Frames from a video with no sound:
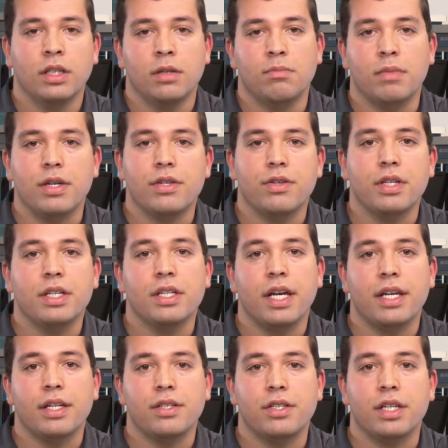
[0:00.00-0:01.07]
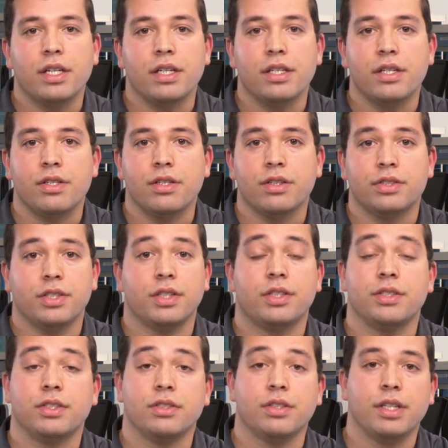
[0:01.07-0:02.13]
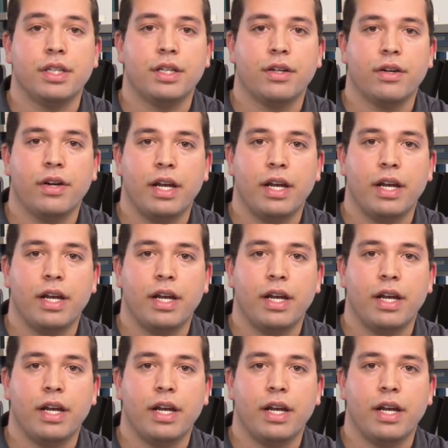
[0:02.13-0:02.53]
Measuring datasheet conditions such as a linear